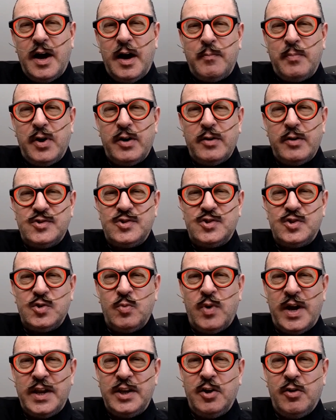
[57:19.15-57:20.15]
opposed
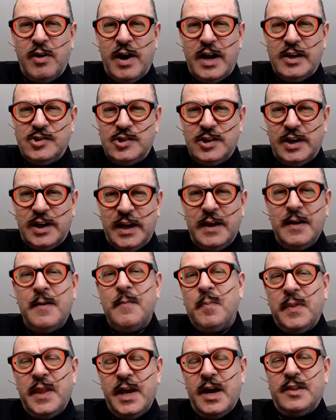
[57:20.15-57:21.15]
to when you're actually
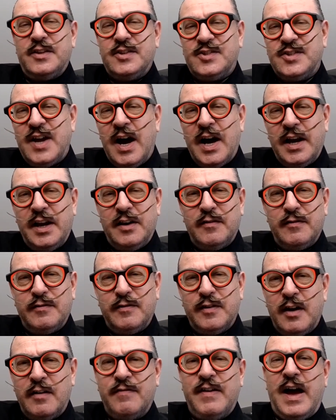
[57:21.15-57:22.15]
the other side of